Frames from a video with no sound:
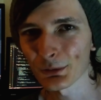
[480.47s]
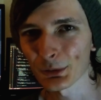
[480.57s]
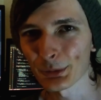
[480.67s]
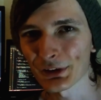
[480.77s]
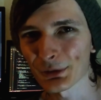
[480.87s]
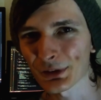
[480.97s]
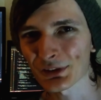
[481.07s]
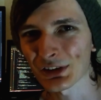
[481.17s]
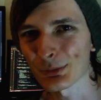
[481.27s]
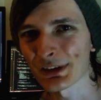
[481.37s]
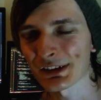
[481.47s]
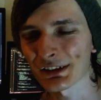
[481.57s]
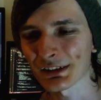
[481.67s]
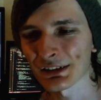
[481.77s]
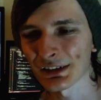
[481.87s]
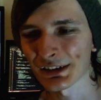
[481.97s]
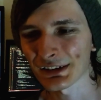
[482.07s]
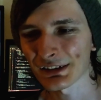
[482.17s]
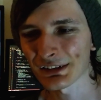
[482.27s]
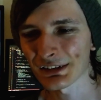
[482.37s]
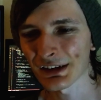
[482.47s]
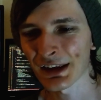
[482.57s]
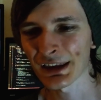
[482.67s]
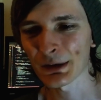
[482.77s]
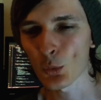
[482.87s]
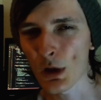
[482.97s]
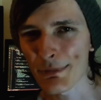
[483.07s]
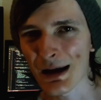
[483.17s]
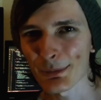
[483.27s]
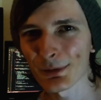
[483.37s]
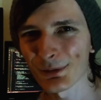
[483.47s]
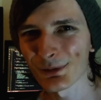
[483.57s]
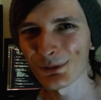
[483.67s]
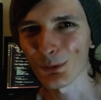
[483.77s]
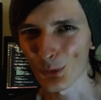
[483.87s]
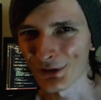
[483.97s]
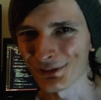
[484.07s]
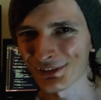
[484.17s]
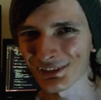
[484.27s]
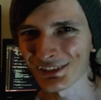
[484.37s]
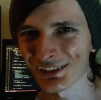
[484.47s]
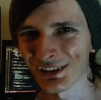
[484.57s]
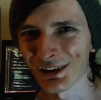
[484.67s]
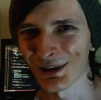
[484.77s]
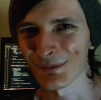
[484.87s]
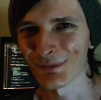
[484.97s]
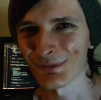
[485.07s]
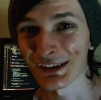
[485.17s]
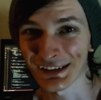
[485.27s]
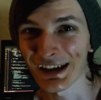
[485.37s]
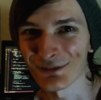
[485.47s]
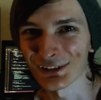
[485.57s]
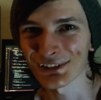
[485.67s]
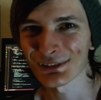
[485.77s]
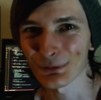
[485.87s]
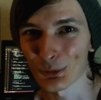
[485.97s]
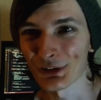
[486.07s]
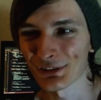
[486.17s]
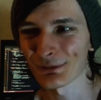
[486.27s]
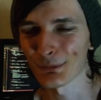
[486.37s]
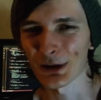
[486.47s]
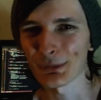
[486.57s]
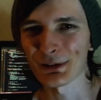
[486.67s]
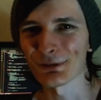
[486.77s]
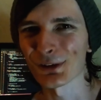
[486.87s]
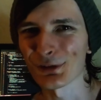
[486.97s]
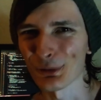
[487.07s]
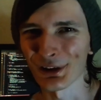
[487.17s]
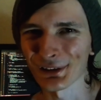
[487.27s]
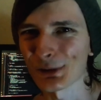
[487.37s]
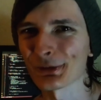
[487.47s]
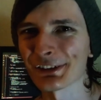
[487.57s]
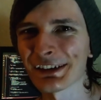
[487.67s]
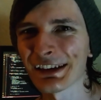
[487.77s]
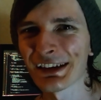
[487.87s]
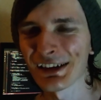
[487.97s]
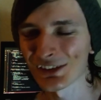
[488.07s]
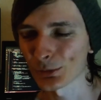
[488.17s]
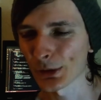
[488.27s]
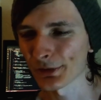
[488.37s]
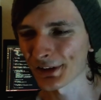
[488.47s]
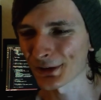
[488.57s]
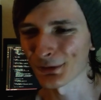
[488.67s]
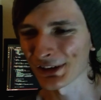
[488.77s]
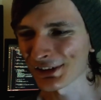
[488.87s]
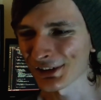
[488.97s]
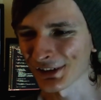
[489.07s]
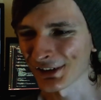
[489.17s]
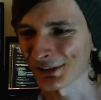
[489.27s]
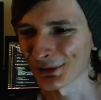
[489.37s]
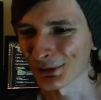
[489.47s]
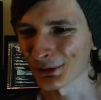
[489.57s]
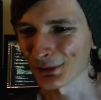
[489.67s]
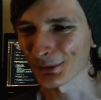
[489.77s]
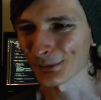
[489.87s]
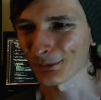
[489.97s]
would be to actually make like a web app with in Canvas with my p5UI library. So maybe like a Reddit client, or